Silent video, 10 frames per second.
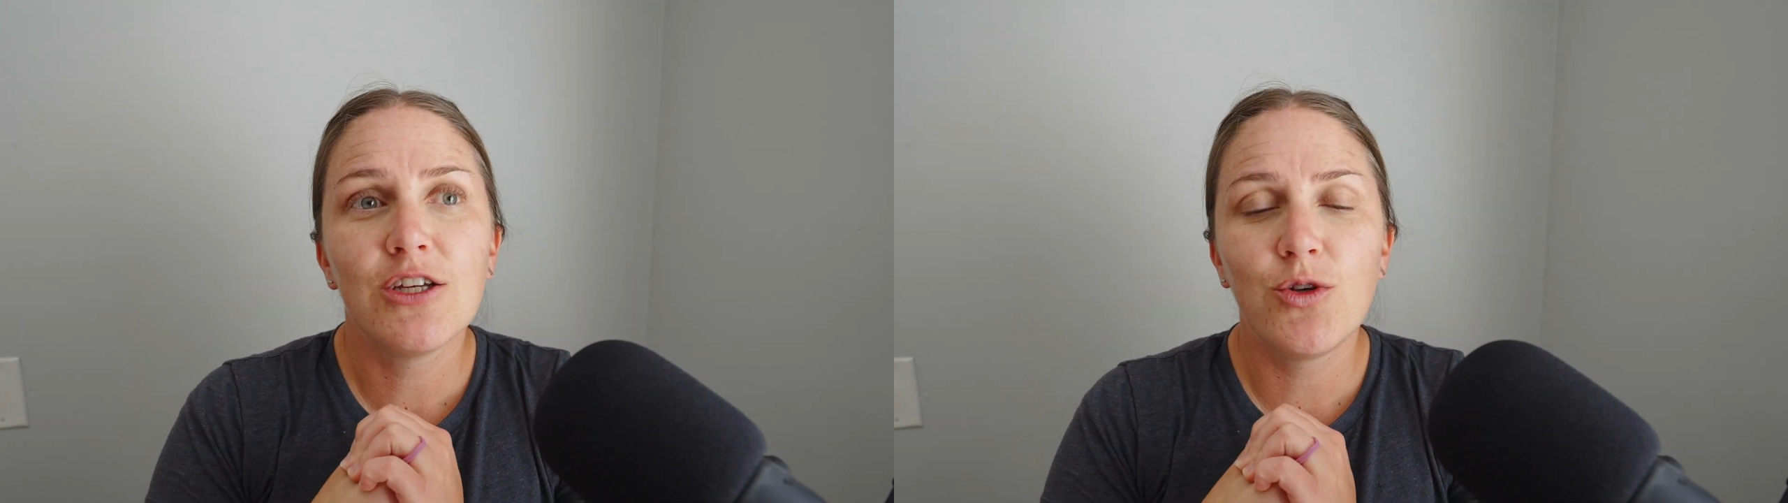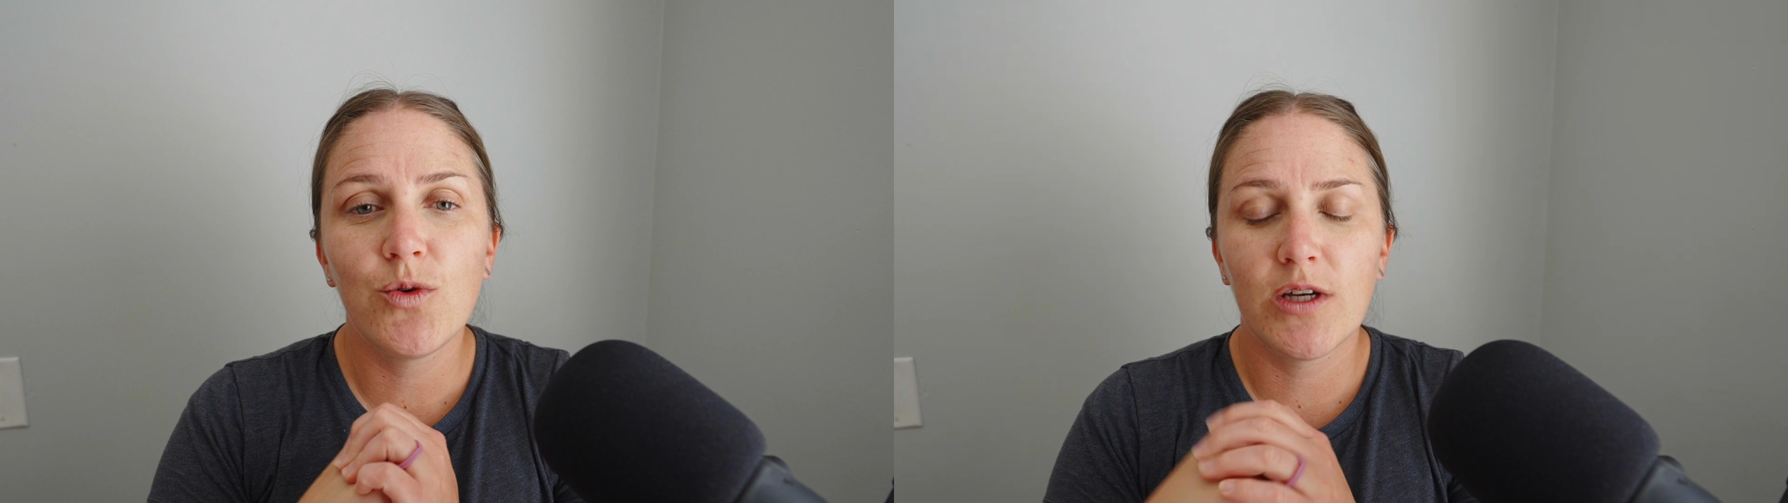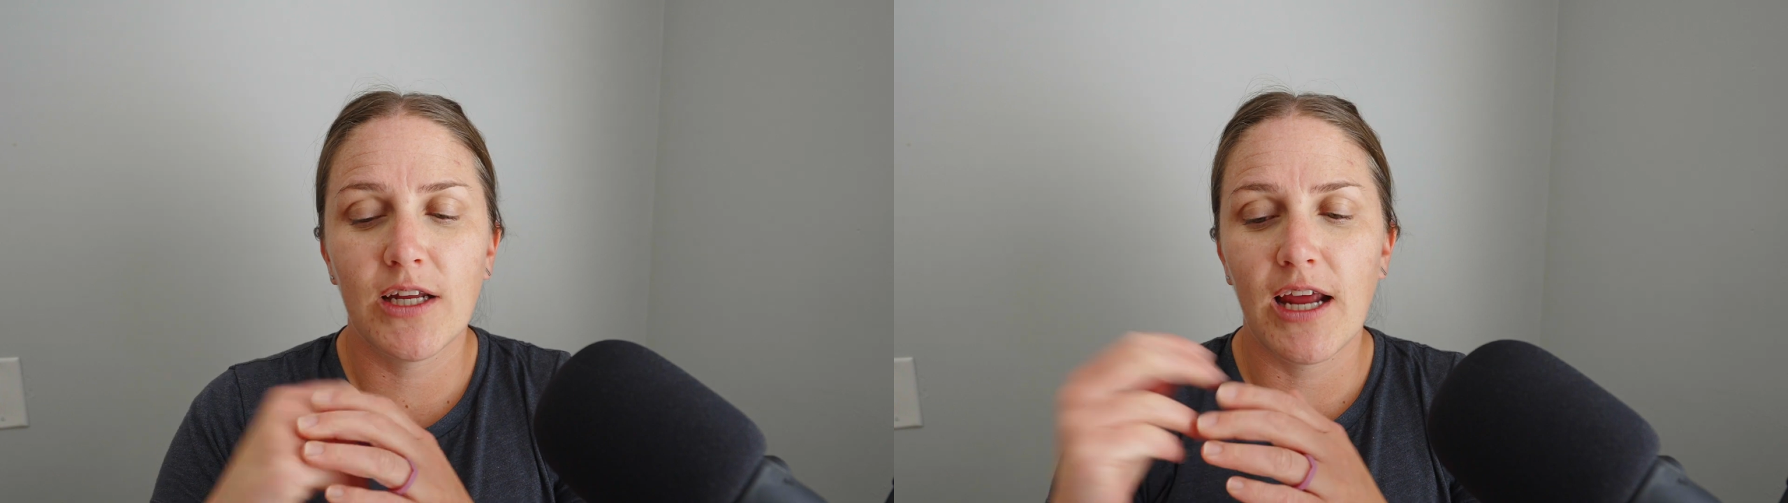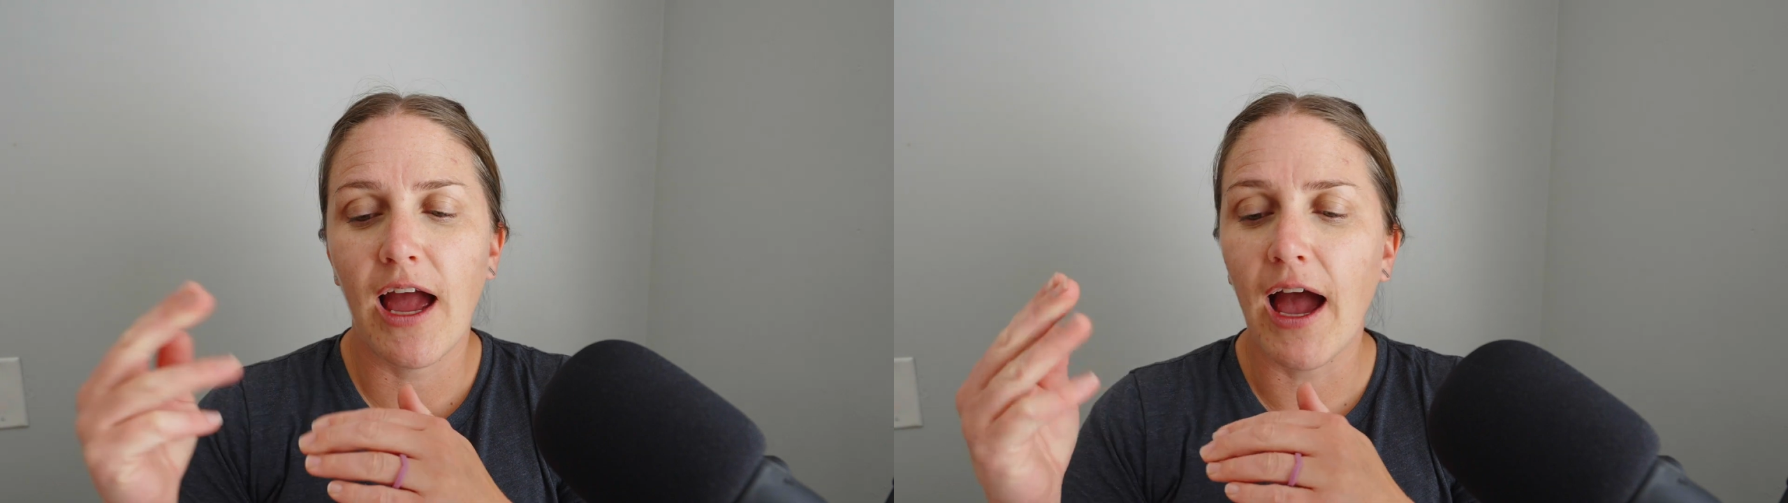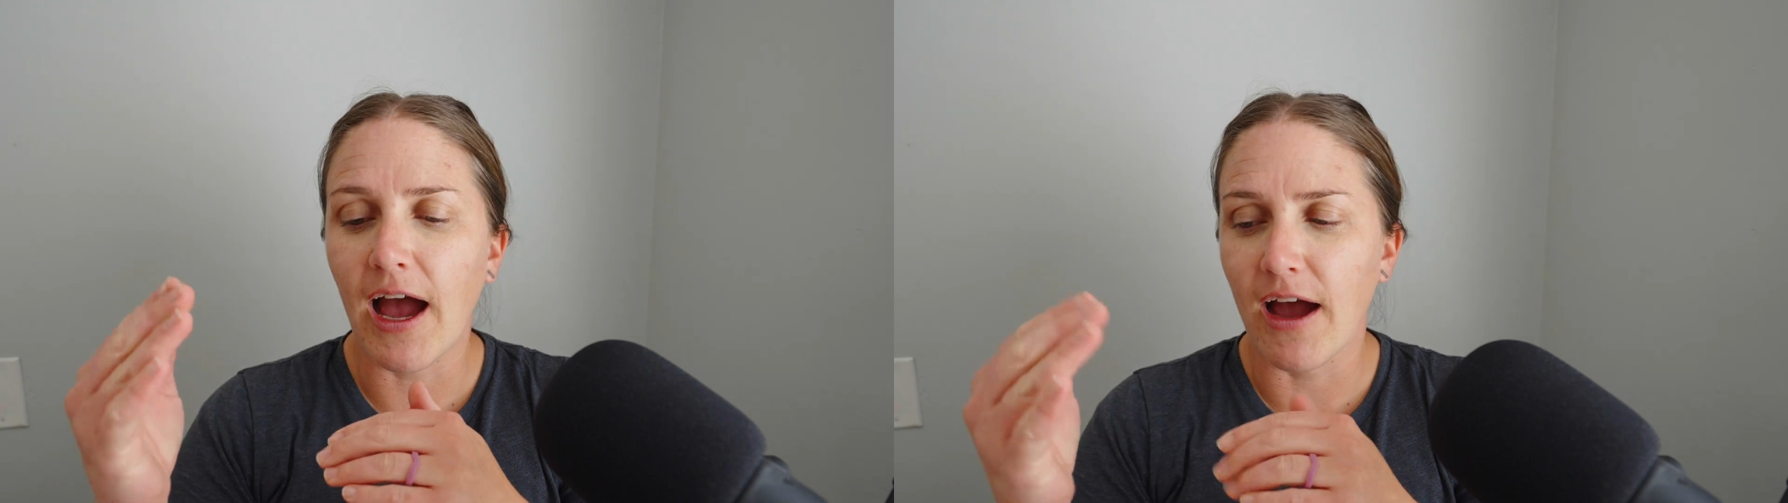you could
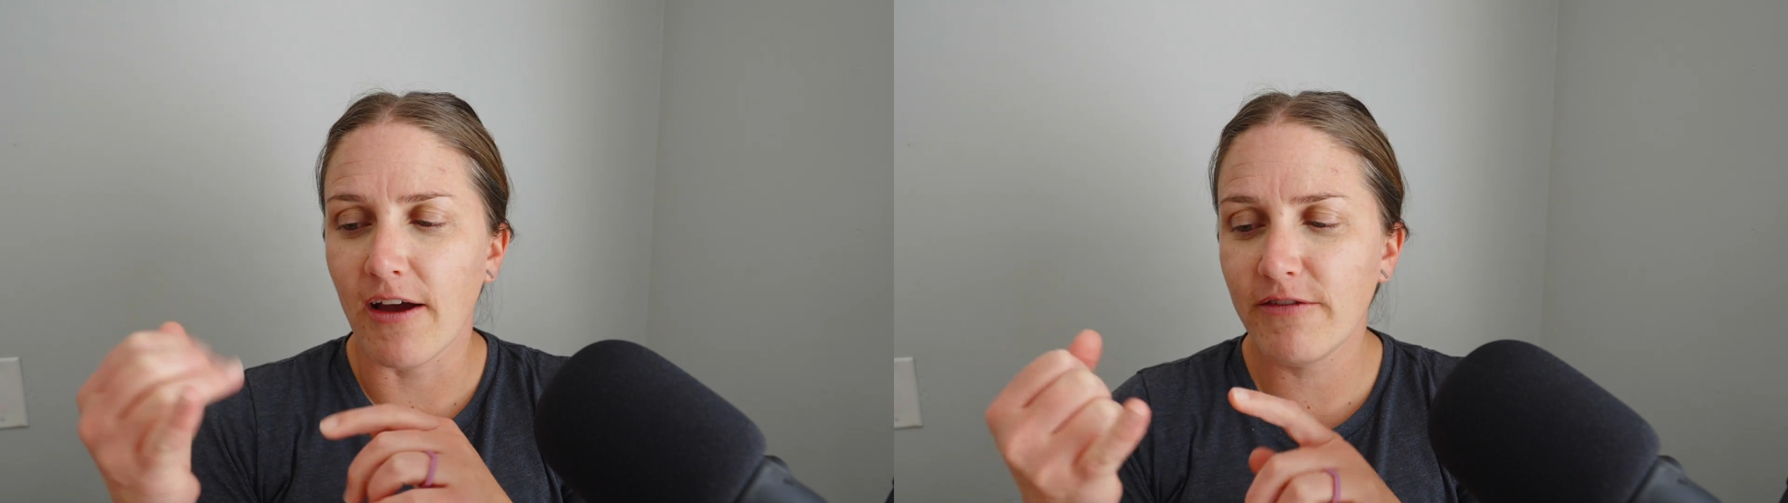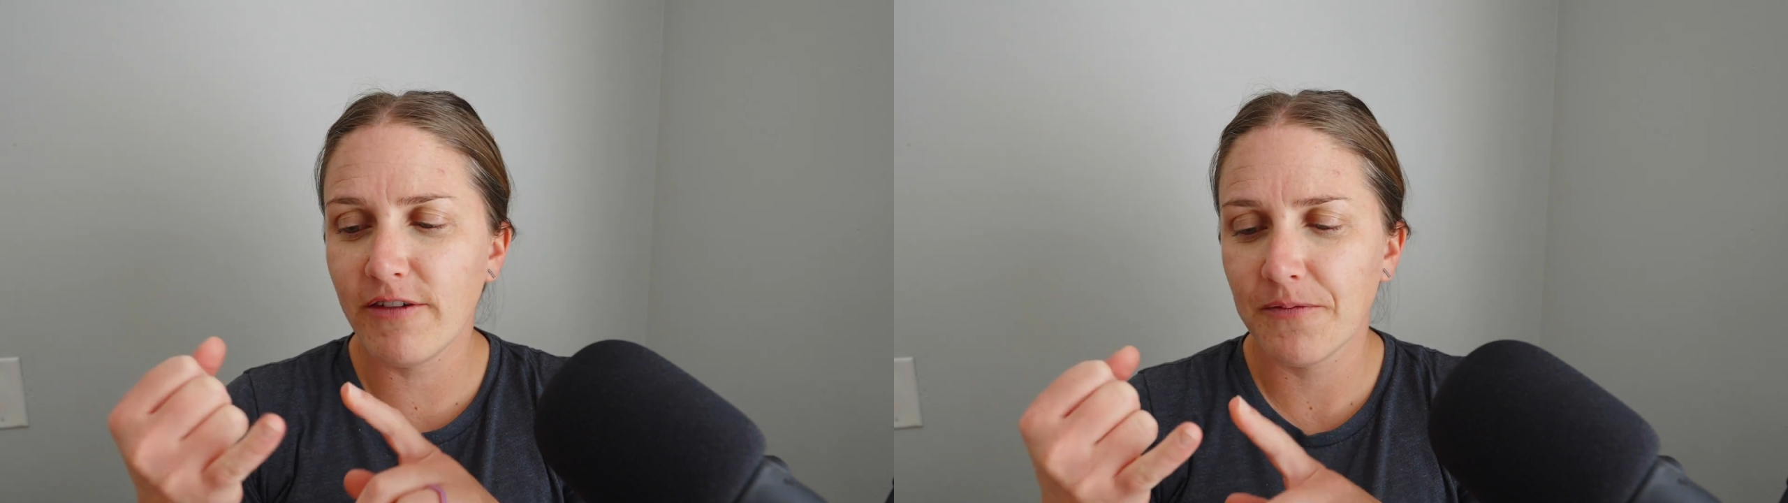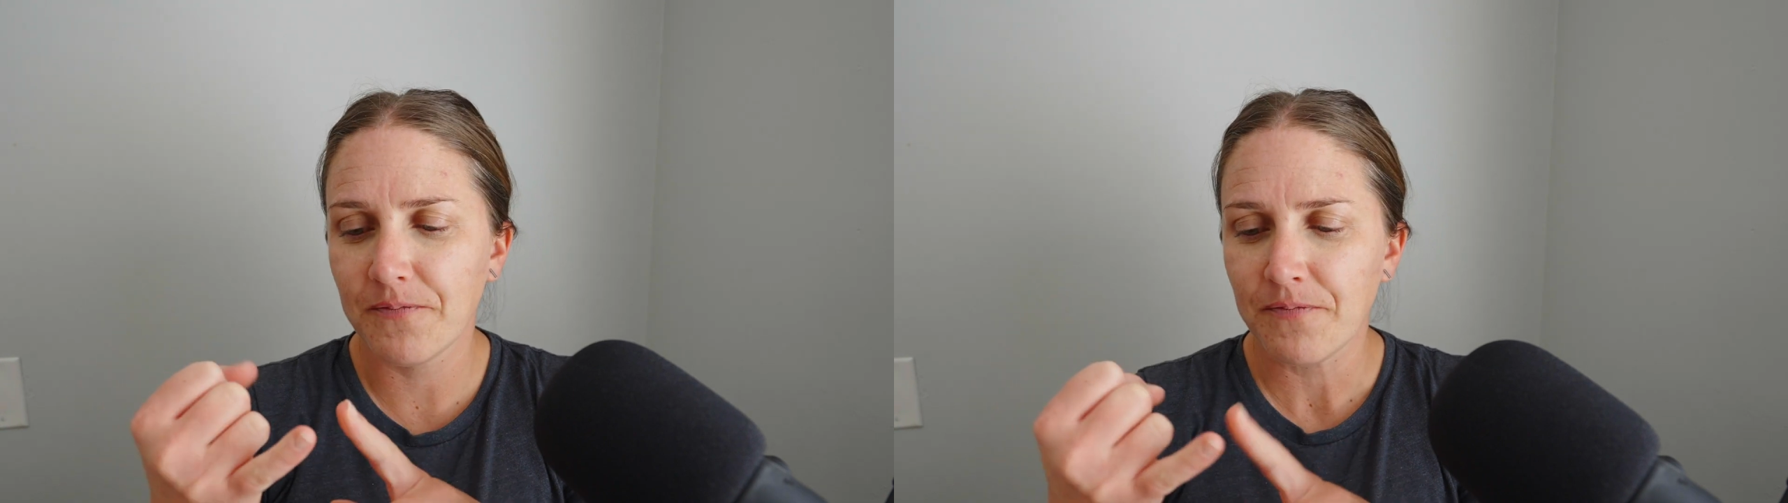have